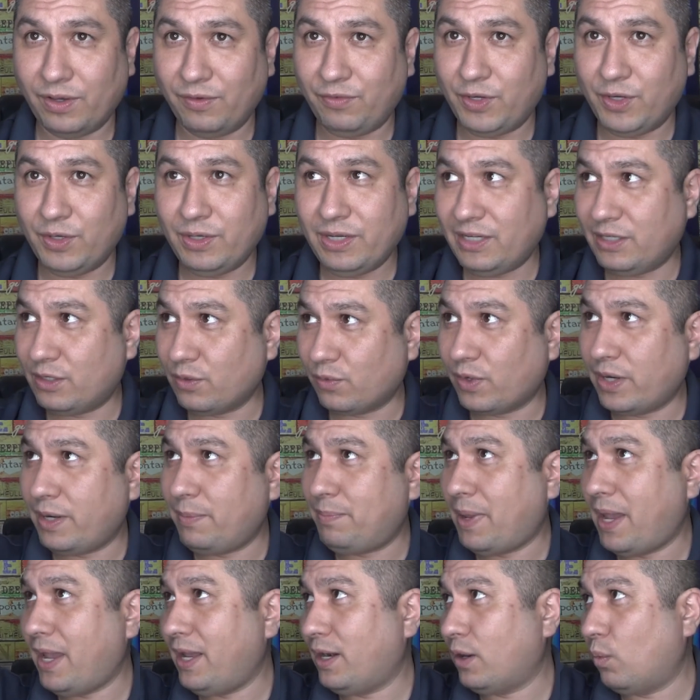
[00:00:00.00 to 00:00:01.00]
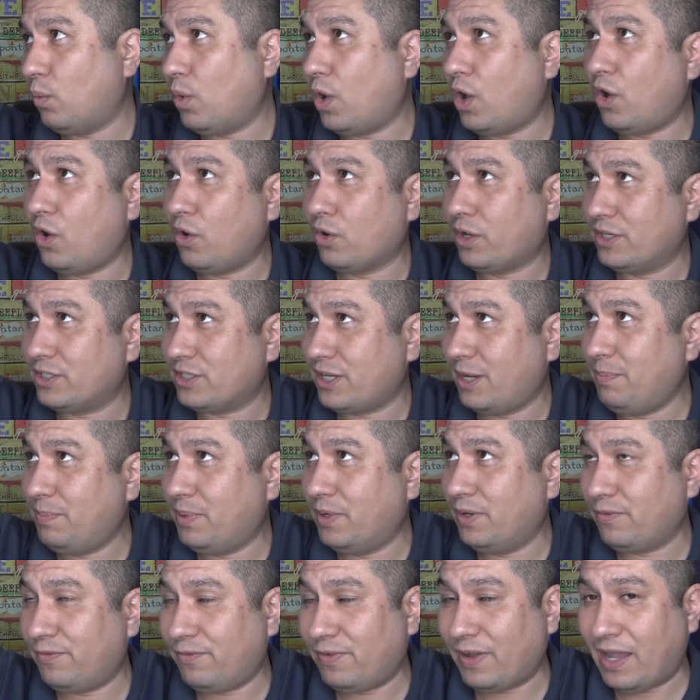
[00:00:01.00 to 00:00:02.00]
If you need to repaint a wall because they
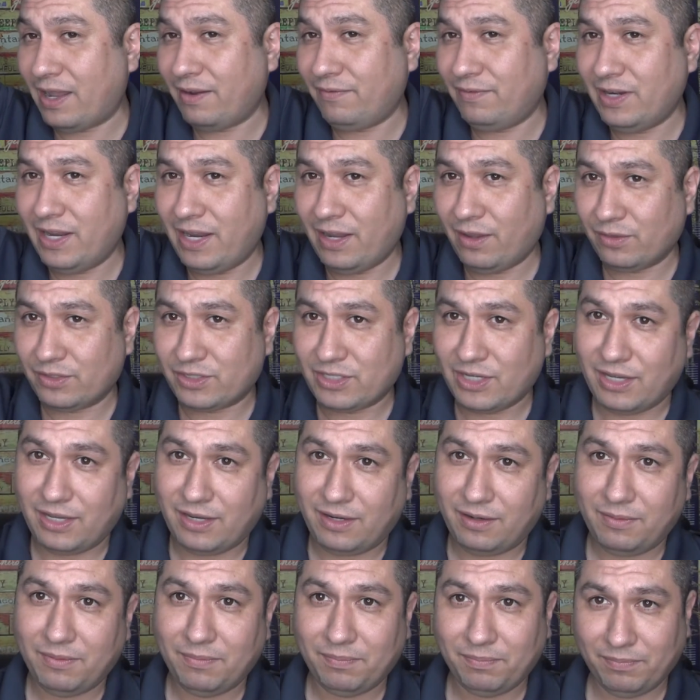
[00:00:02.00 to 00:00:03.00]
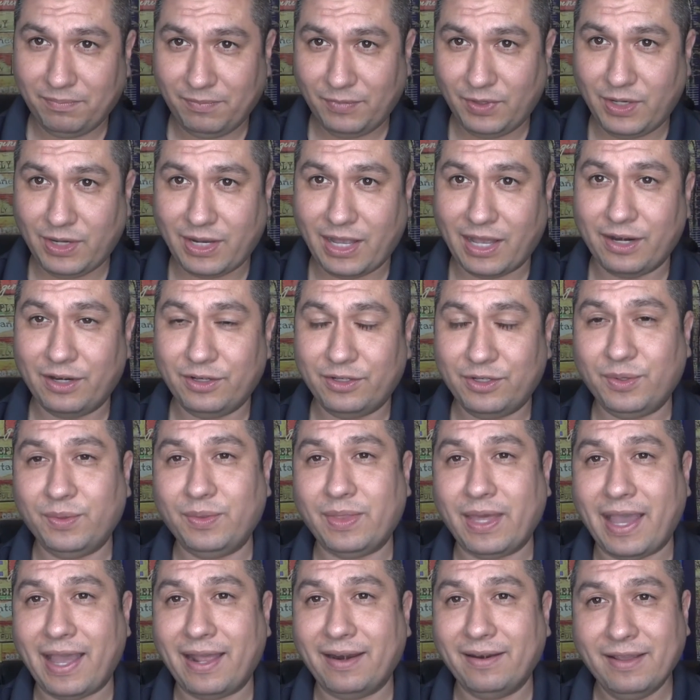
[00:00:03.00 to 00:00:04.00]
put 5 nails in, you got to do
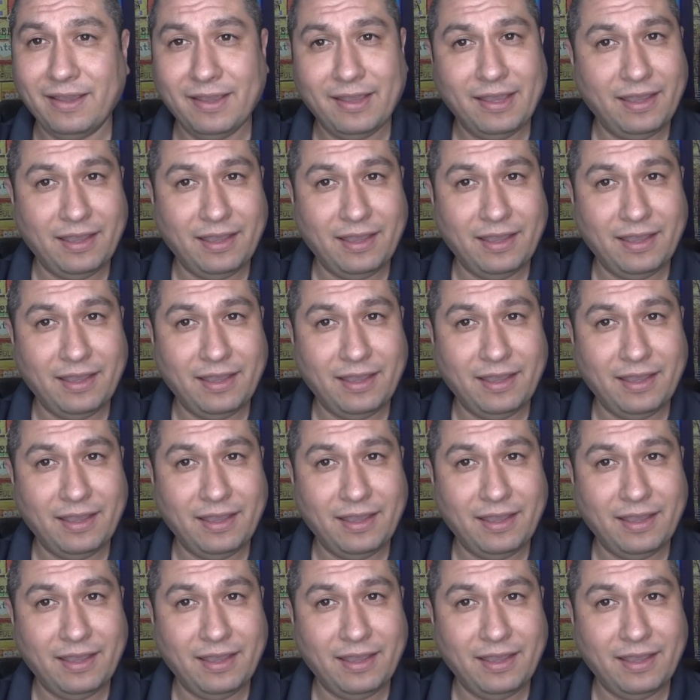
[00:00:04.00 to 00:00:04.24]
that.